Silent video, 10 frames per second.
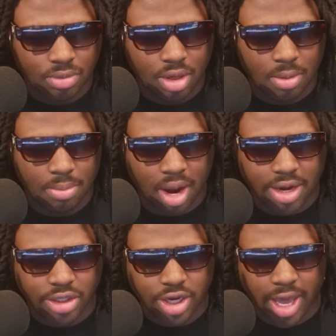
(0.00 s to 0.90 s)
Bronny
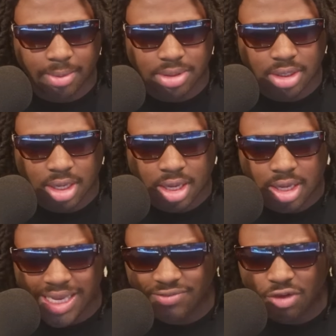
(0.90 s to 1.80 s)
James,
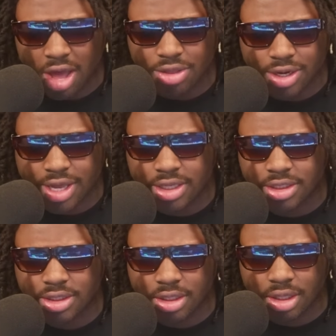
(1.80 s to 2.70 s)
his father
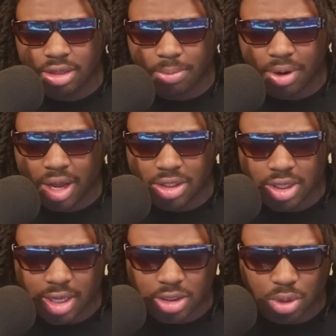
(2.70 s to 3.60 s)
is LeBron
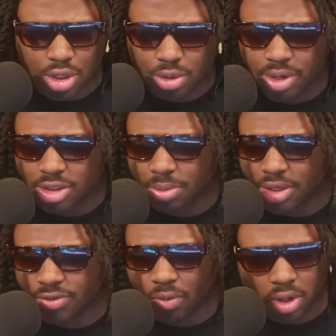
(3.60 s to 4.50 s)
James, one of the greatest players
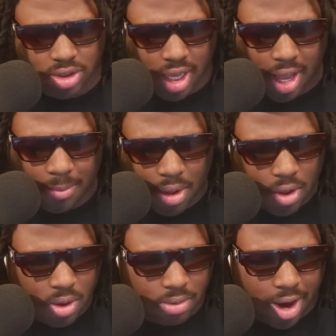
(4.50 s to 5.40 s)
of all time,
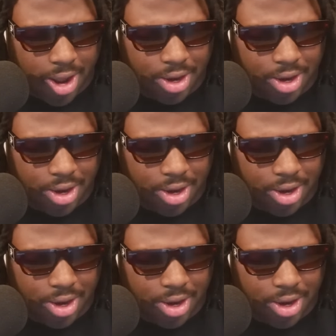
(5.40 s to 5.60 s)
right?